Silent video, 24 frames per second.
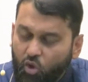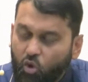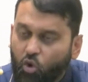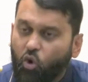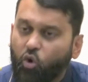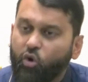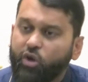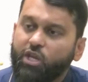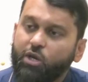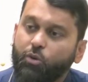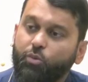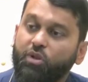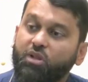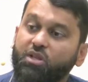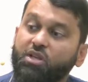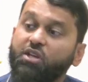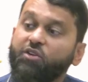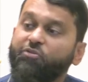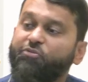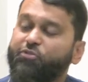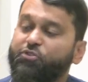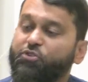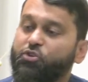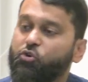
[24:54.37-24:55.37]
or he will
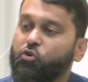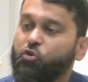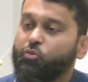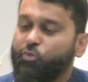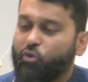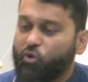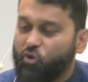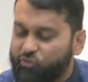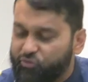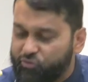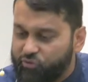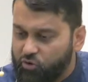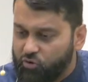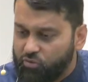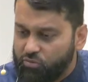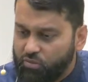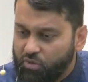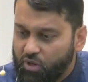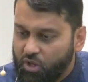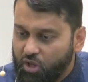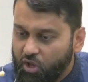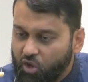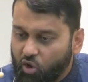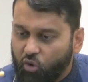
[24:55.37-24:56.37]
gift you perfume,
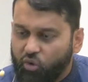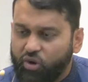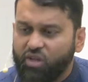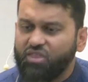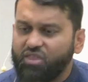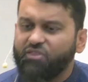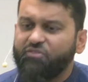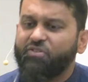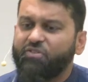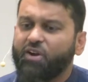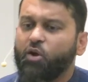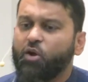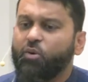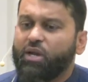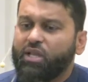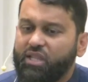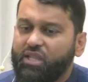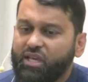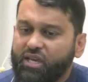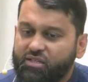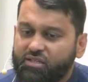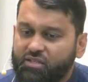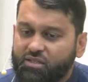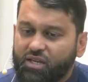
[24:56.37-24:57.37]
or in the very
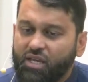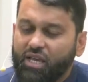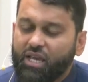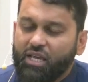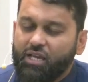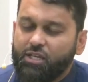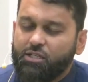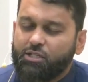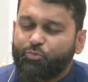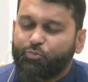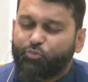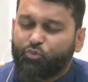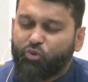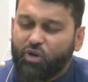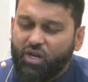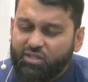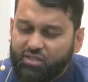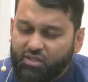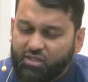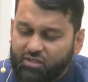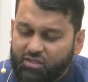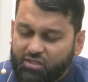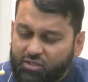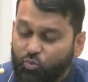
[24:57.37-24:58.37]
least, his
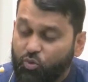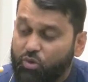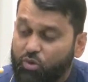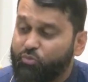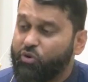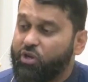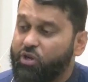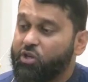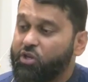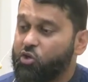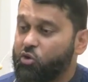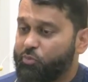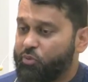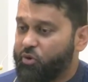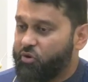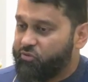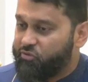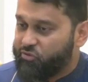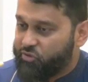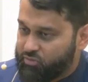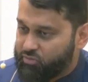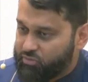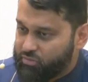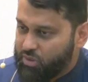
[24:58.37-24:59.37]
presence will bring you
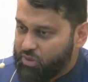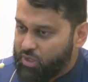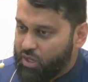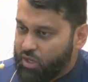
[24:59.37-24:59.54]
perfume.